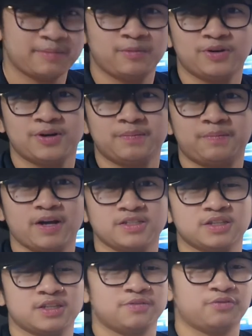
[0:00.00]
more
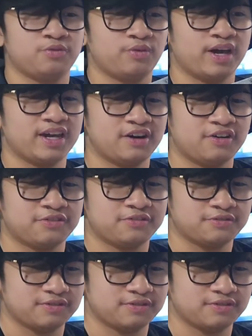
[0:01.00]
positive way of